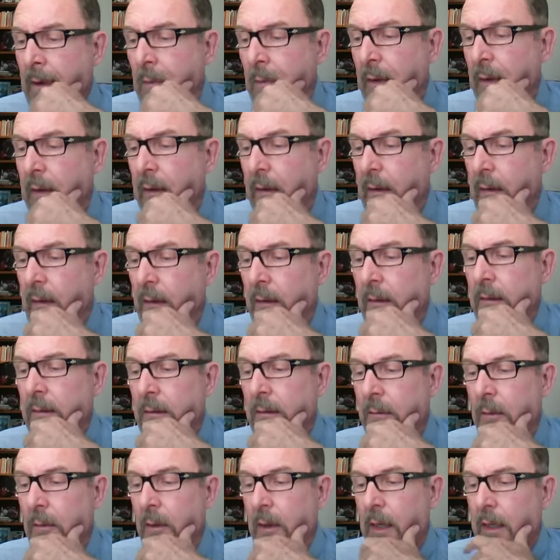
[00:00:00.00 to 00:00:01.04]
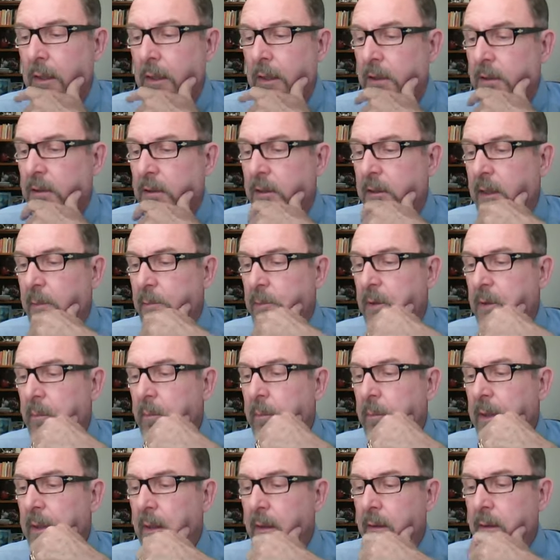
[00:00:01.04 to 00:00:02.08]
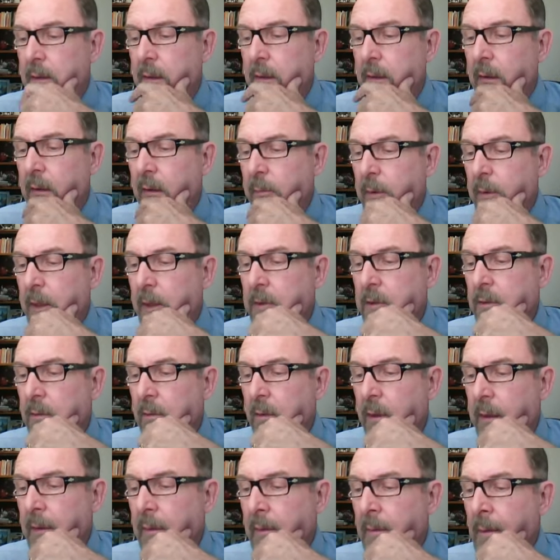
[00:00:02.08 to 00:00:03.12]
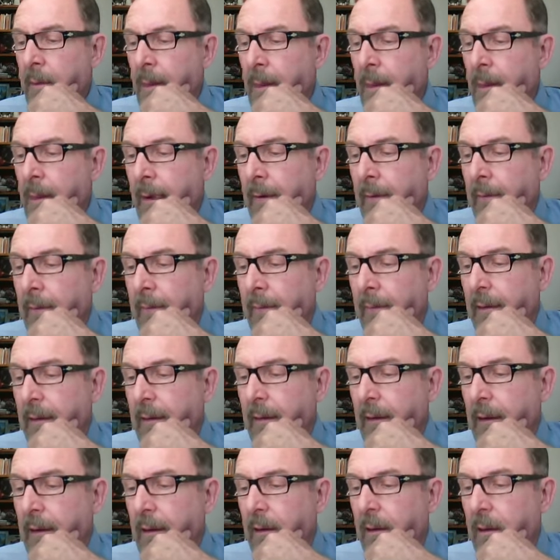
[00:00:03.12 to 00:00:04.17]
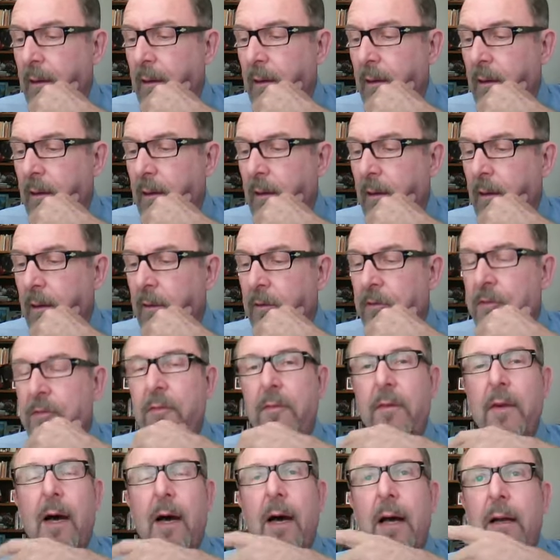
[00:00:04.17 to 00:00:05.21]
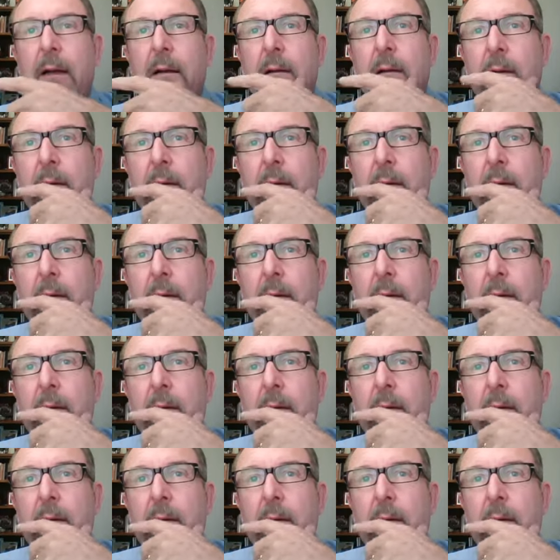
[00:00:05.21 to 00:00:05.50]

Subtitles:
where relationships are built, mutually. It's not